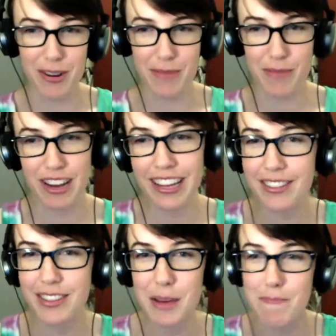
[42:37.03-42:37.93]
He's the
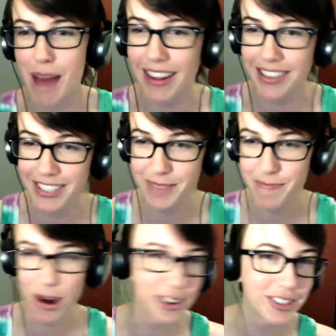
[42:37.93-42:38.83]
best
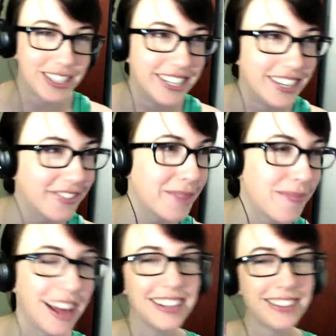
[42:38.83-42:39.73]
person of the planet.
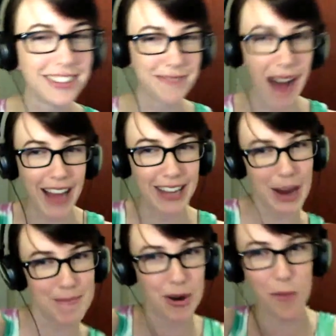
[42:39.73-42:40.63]
This is my
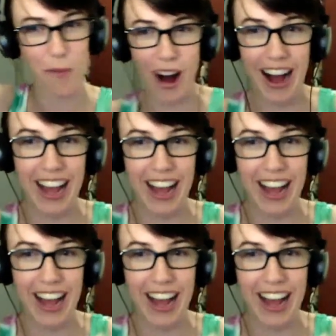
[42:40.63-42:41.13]
number one.